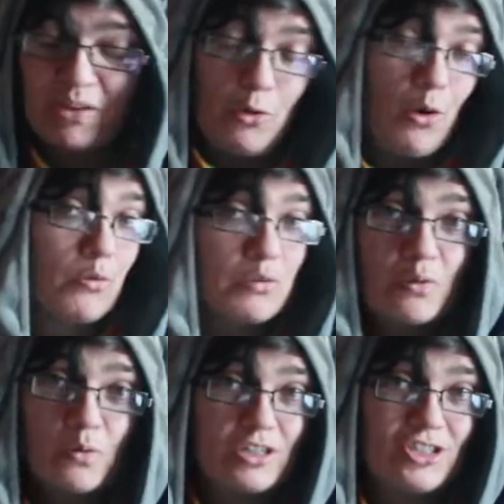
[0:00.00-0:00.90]
or
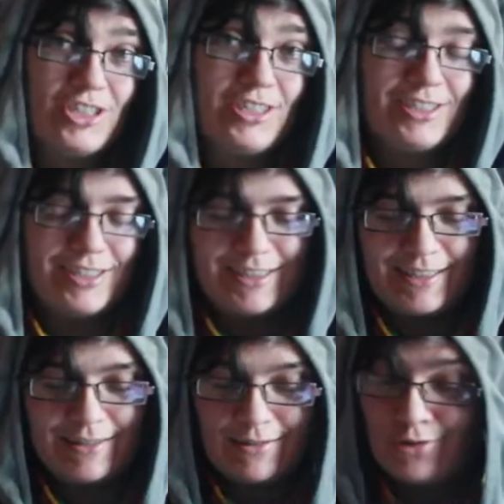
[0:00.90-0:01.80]
rewatch it.
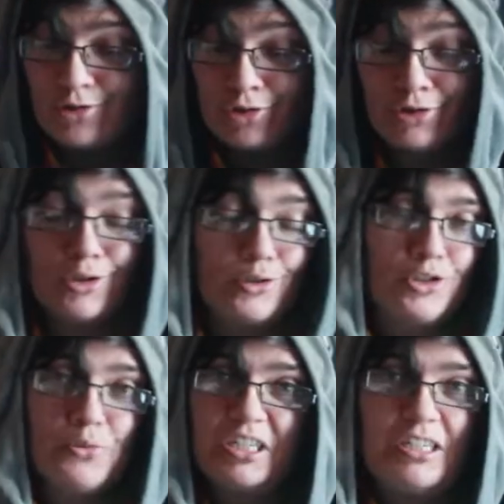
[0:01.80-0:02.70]

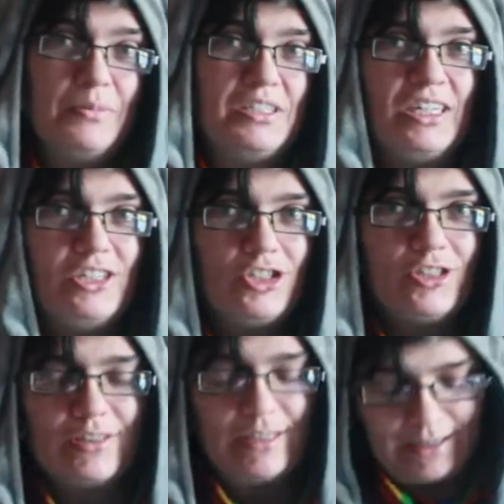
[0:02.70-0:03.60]
Total
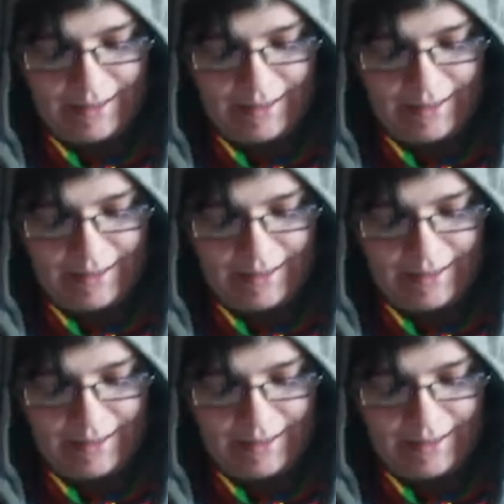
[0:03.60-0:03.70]
recommendation.